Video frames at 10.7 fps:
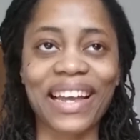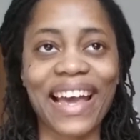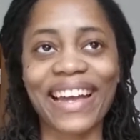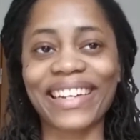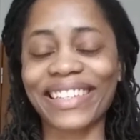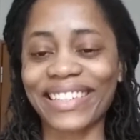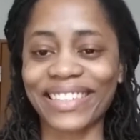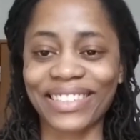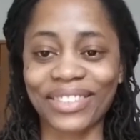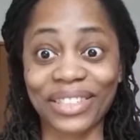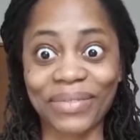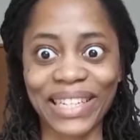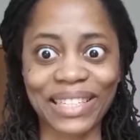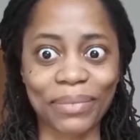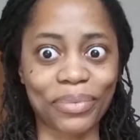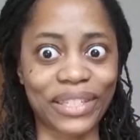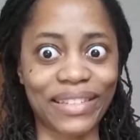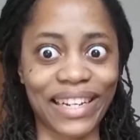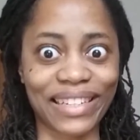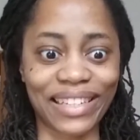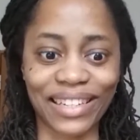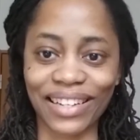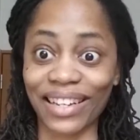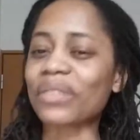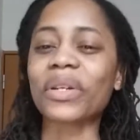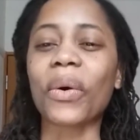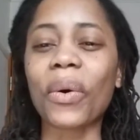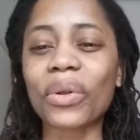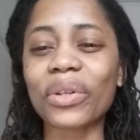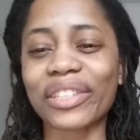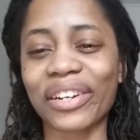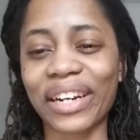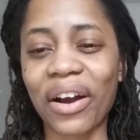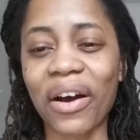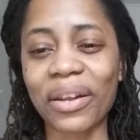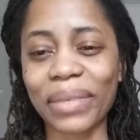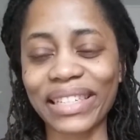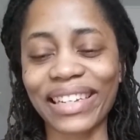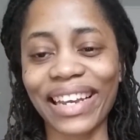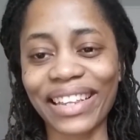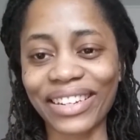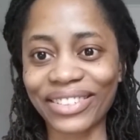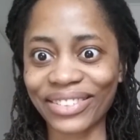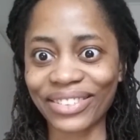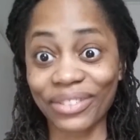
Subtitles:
And trust me, it's appreciated. That's what holds our economy together.